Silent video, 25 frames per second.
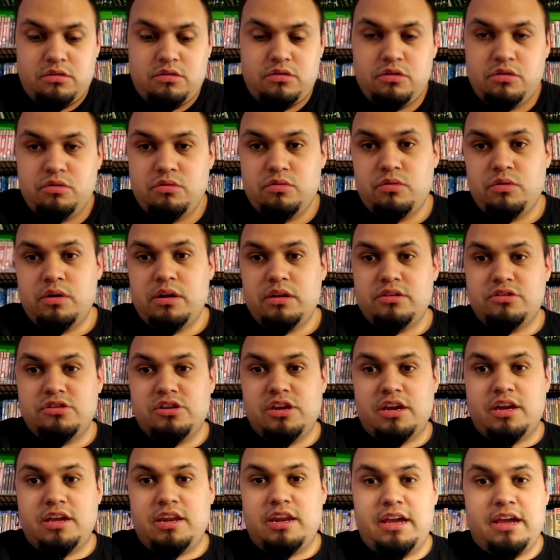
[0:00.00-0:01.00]
Do
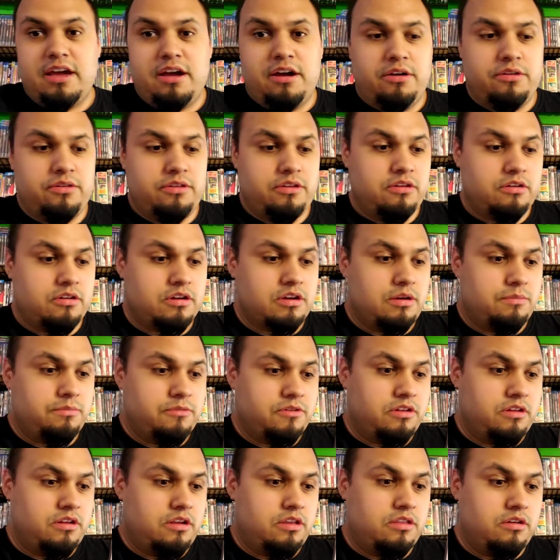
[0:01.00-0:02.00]
check it out. Here
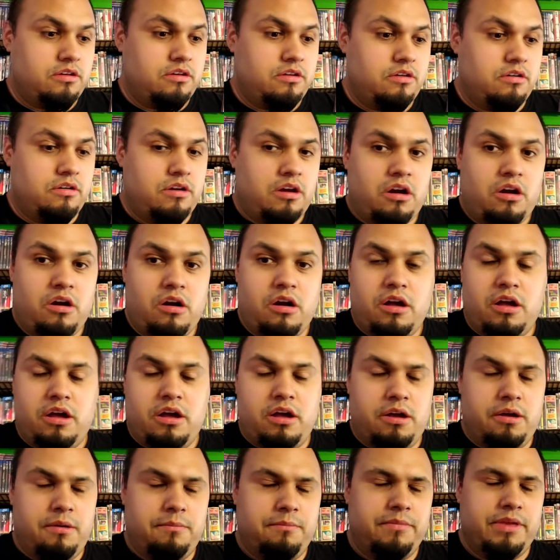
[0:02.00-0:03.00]
comes another
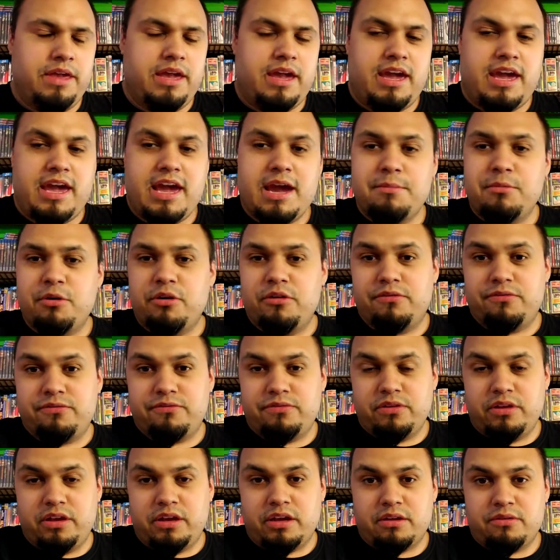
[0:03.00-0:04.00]
Hammer
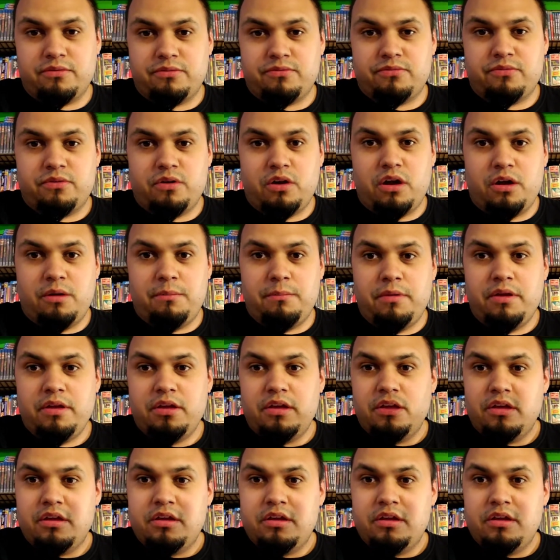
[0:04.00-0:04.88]
flick from